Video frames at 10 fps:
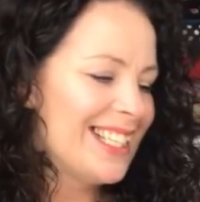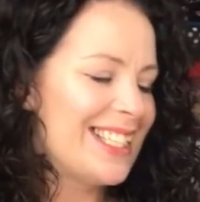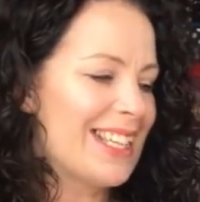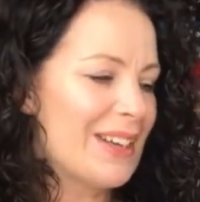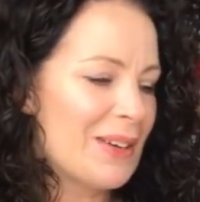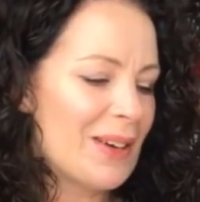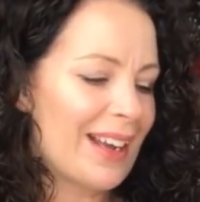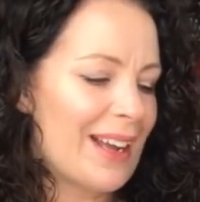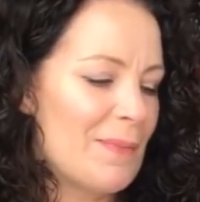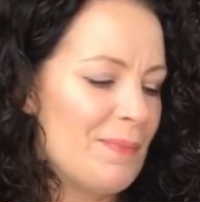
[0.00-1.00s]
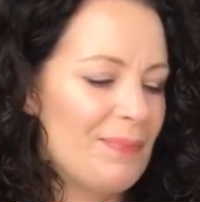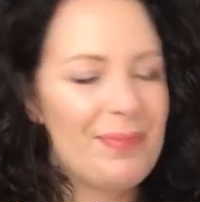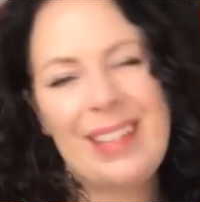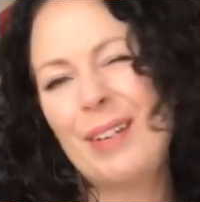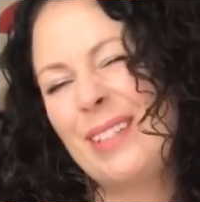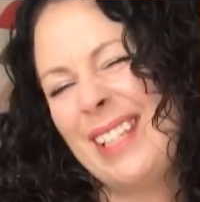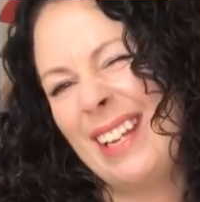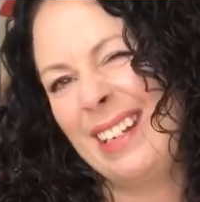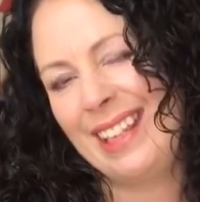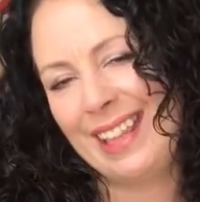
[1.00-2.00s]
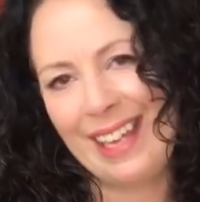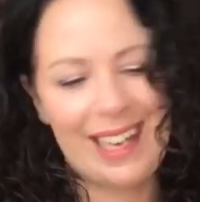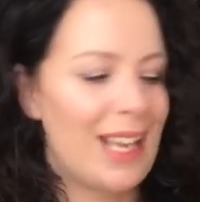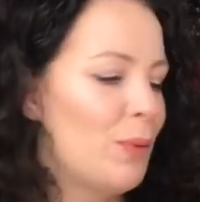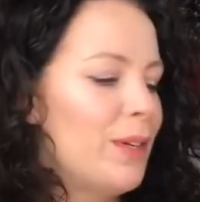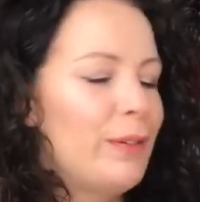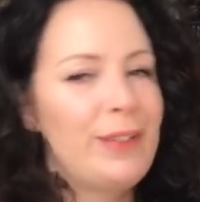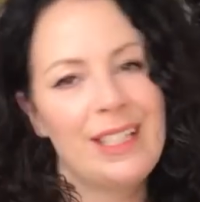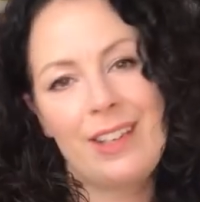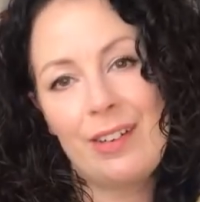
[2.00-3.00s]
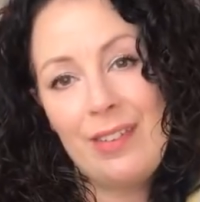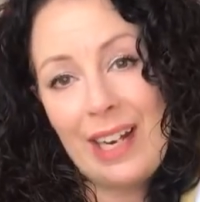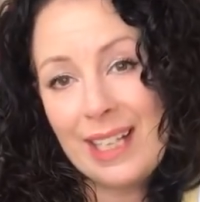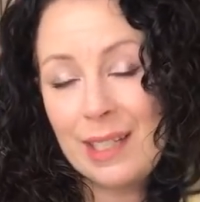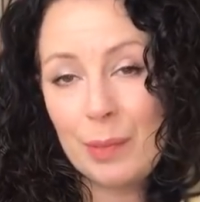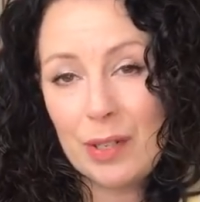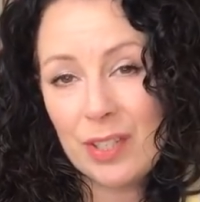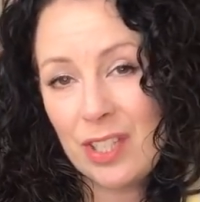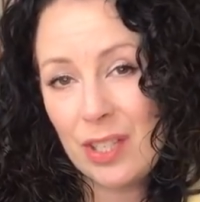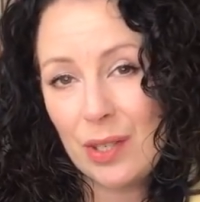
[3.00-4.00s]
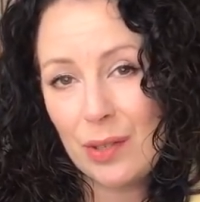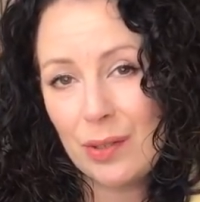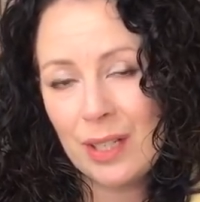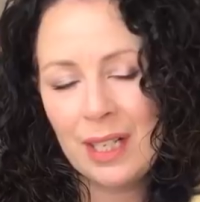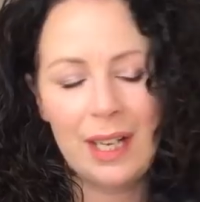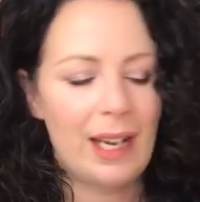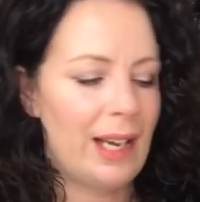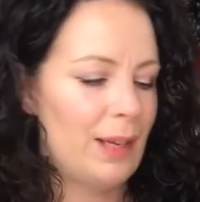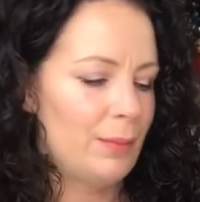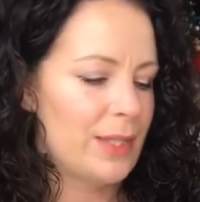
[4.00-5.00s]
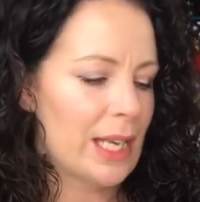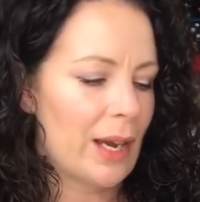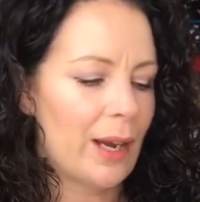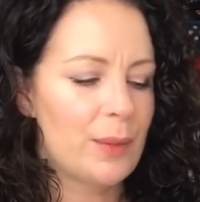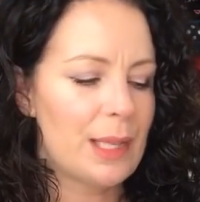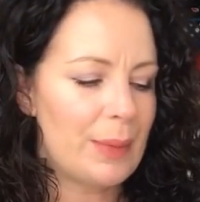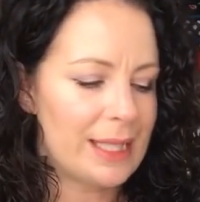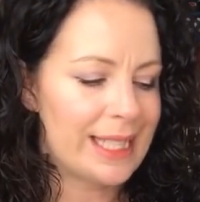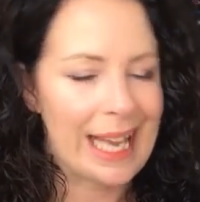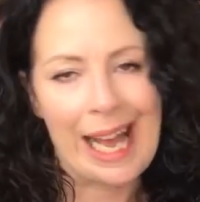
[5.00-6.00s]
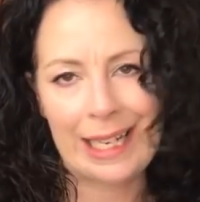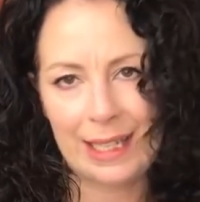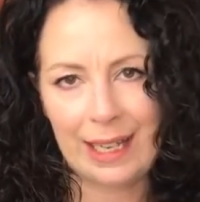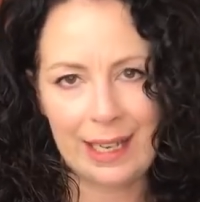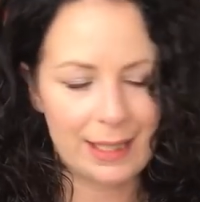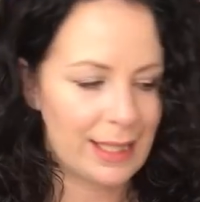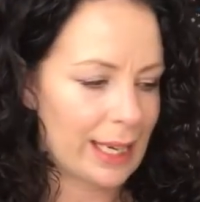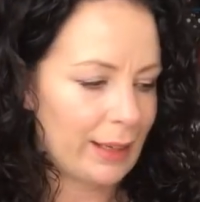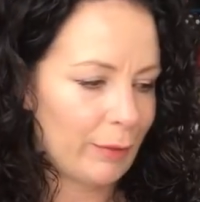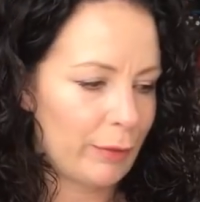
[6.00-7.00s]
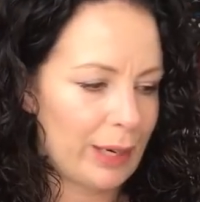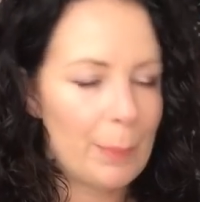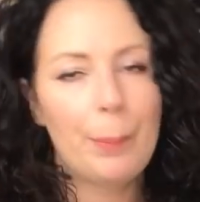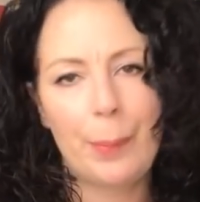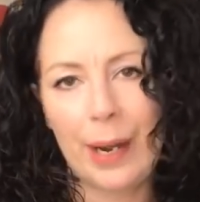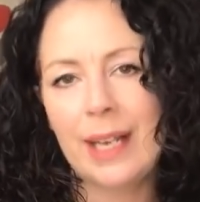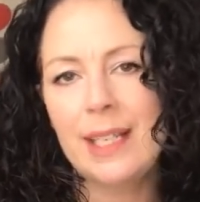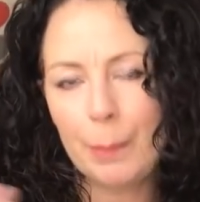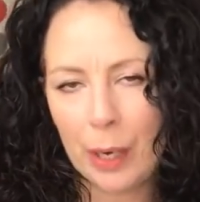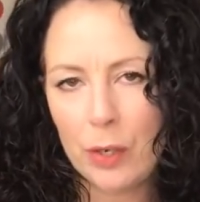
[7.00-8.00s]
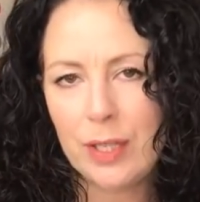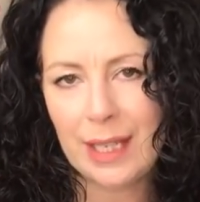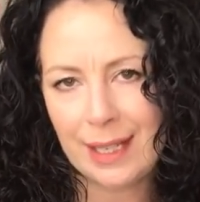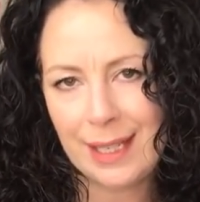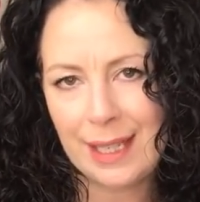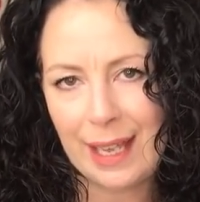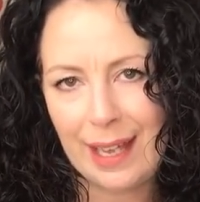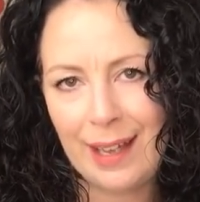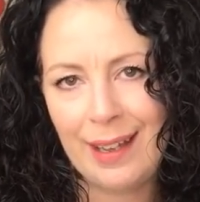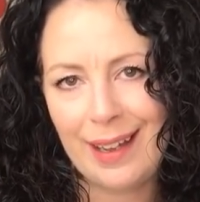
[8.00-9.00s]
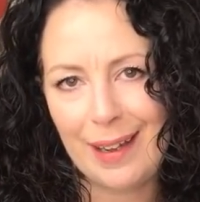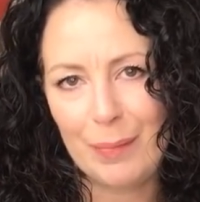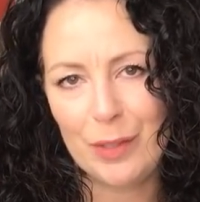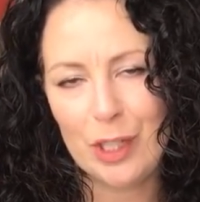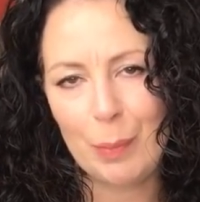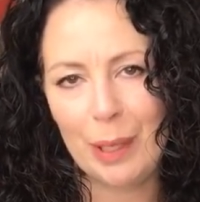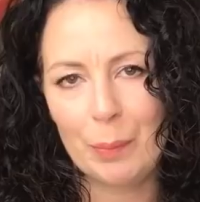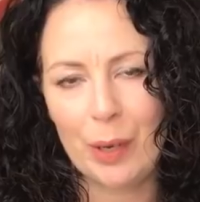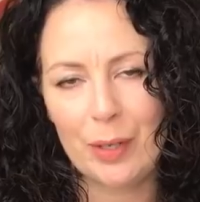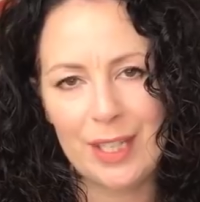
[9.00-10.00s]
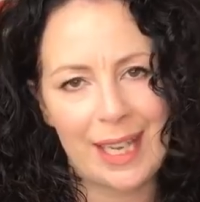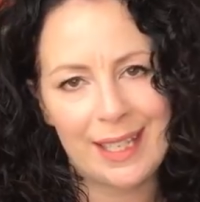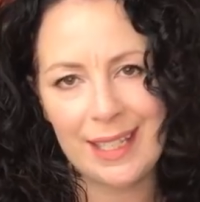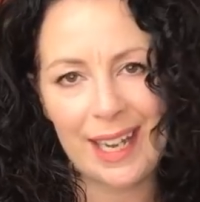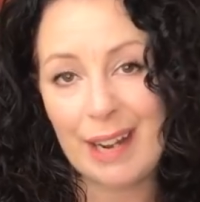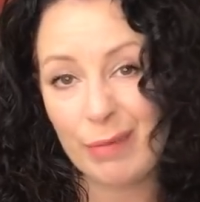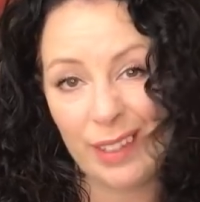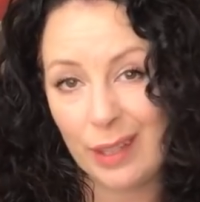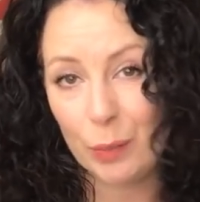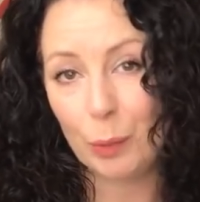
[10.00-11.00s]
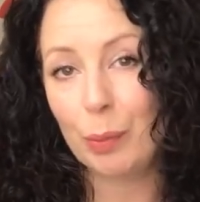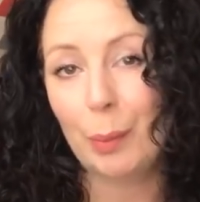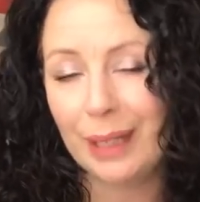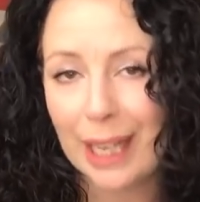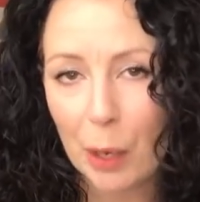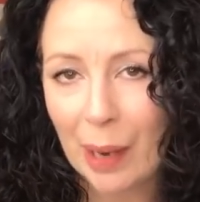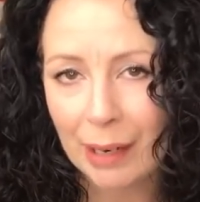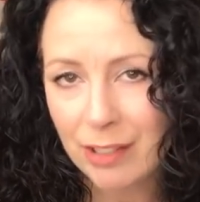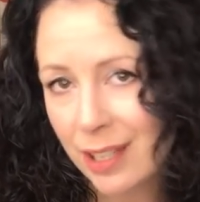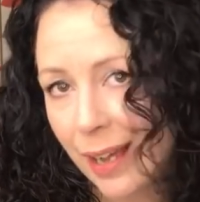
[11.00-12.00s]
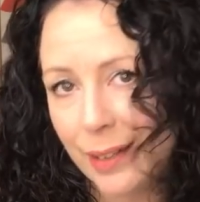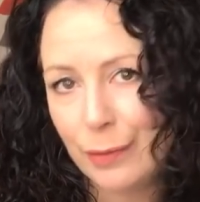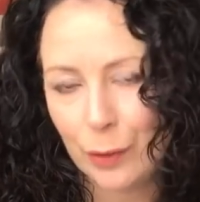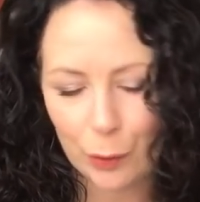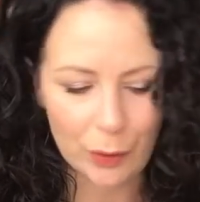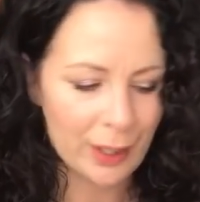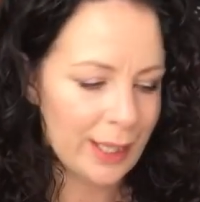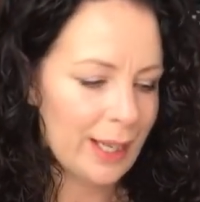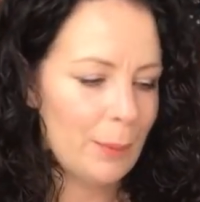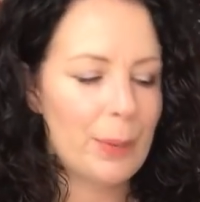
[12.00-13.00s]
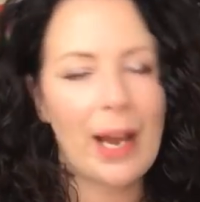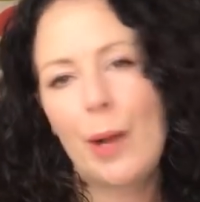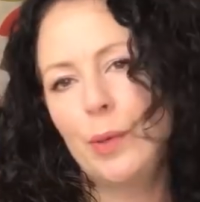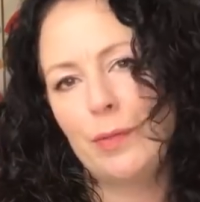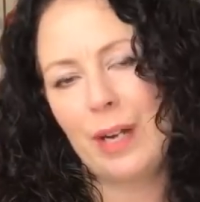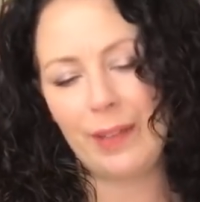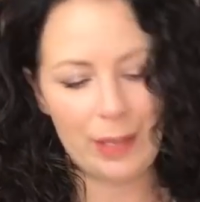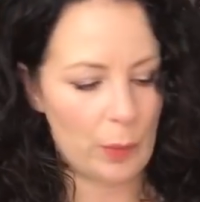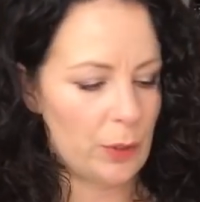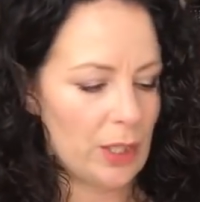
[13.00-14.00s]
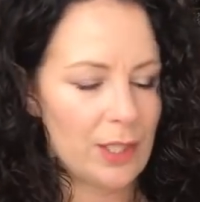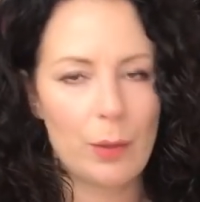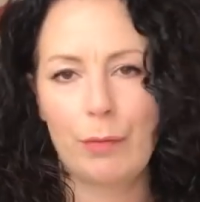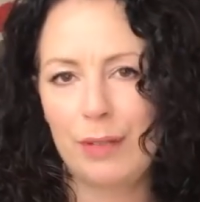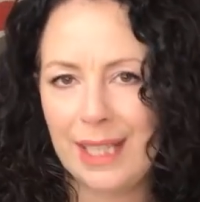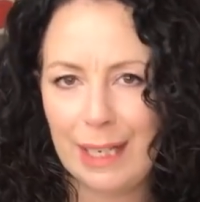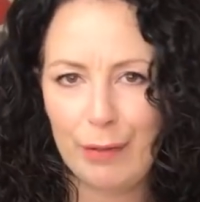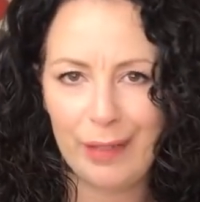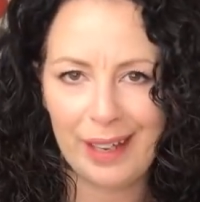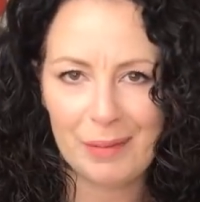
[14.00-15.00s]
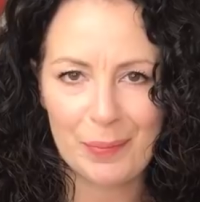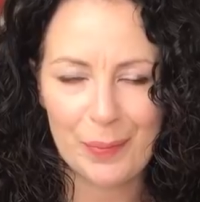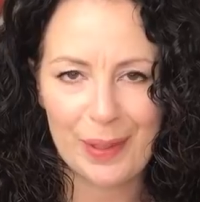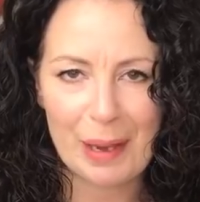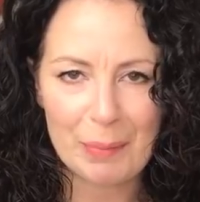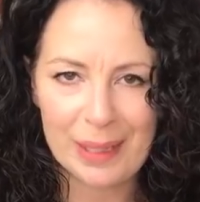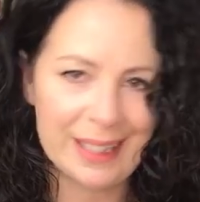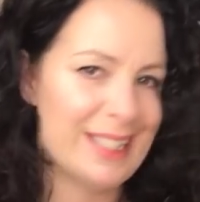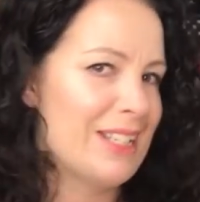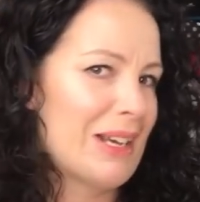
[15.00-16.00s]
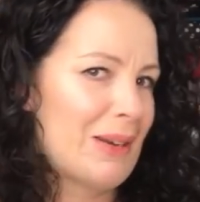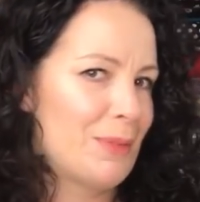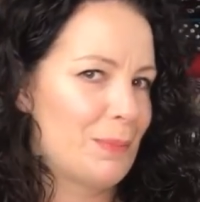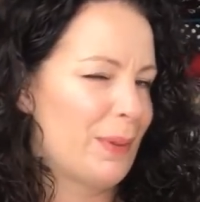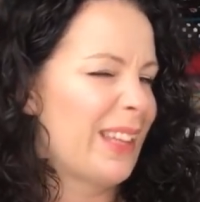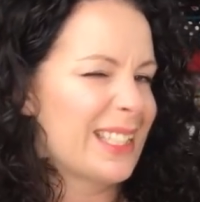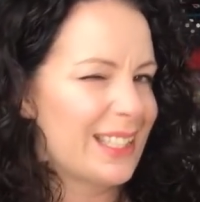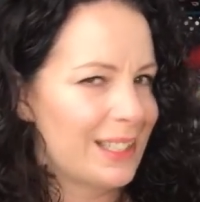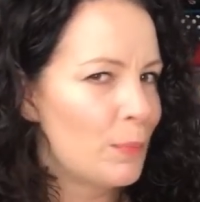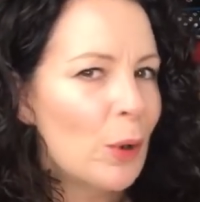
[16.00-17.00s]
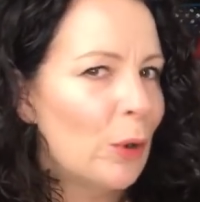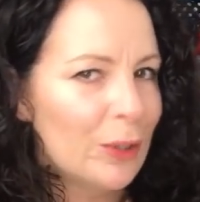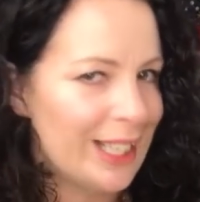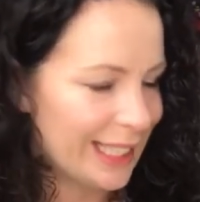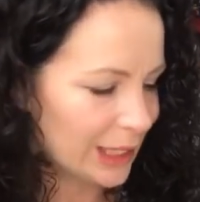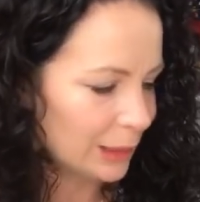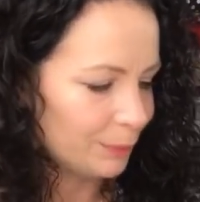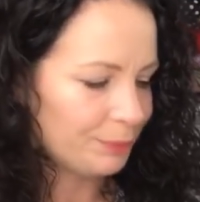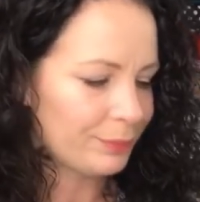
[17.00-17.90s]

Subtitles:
So that was the only thing. It would have fitted through the letterbox too, so I was a bit sad that I had to sign for it, but I suppose that's their shipping process, and everything will probably go out signed for. But I would have liked the option to have received that without being disturbed, but that's a small niggle.